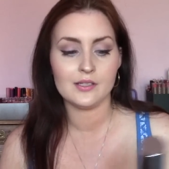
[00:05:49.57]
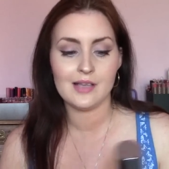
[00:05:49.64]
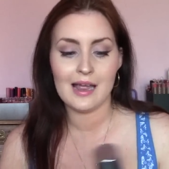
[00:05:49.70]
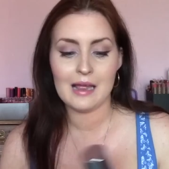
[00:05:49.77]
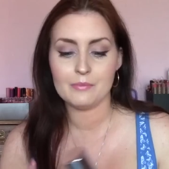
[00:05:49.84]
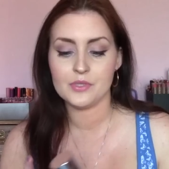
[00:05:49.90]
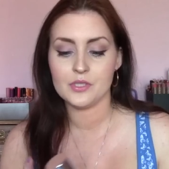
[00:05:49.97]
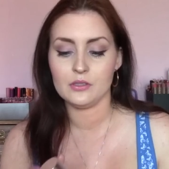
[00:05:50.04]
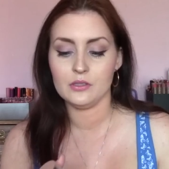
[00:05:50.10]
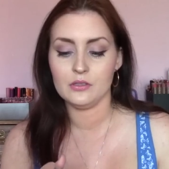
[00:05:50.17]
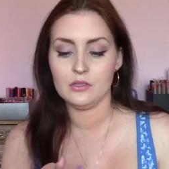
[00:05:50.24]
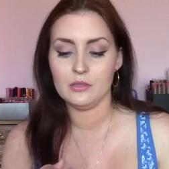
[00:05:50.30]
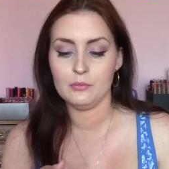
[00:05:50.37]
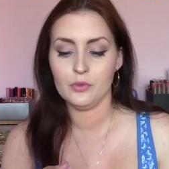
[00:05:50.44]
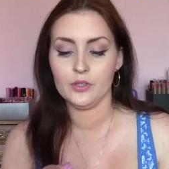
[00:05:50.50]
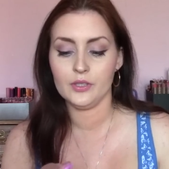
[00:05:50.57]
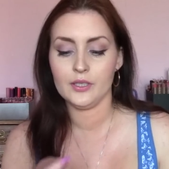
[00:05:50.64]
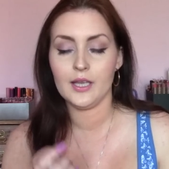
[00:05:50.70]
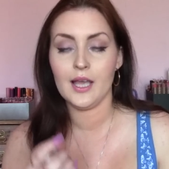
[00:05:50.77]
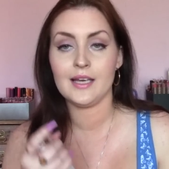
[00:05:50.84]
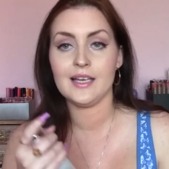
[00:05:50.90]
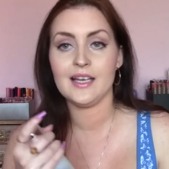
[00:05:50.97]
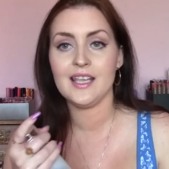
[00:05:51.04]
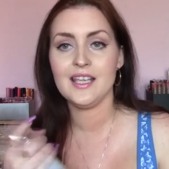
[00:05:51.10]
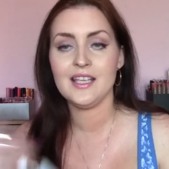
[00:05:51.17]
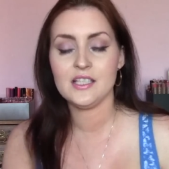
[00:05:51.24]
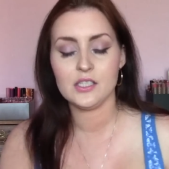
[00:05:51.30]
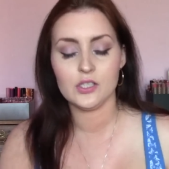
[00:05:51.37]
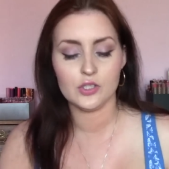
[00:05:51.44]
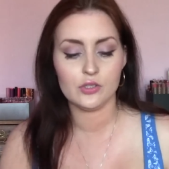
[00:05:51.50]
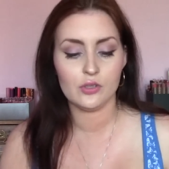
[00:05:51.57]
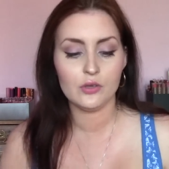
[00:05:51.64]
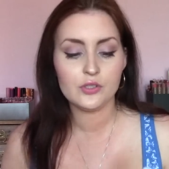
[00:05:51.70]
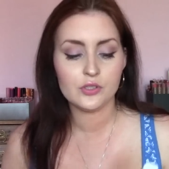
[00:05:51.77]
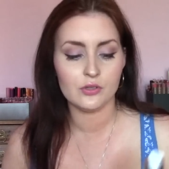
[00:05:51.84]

It's absolutely brilliant. And it is so